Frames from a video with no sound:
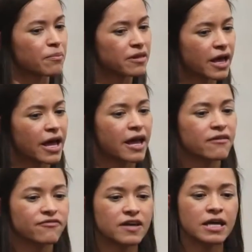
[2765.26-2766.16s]

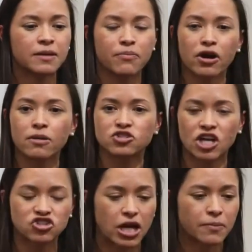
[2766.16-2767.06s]
play, feed, burp,
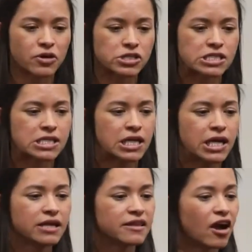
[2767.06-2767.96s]
change diapers.
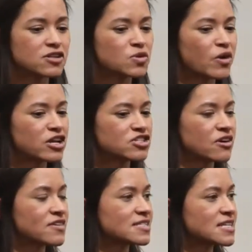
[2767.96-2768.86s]
They also wanted
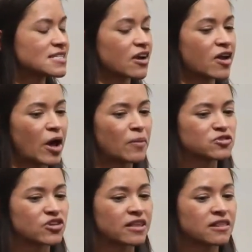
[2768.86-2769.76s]
services that could help
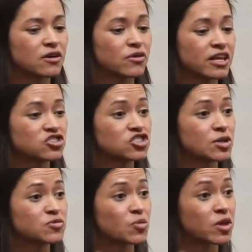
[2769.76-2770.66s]
strengthen their
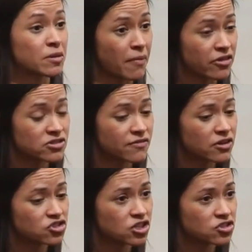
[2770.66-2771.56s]
relationships with the mothers of
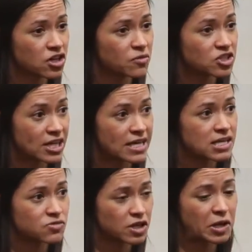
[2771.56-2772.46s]
their children, which I think
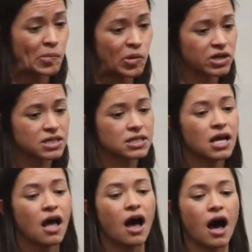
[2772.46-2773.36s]
is really important,
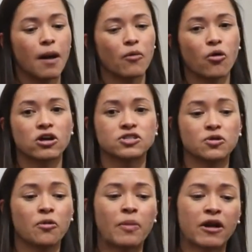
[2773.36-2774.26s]
um, or
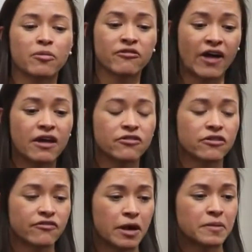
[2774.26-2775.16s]
to better provide for
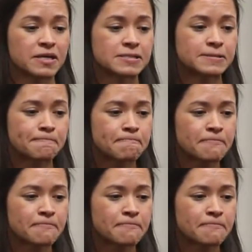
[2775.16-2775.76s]
their families.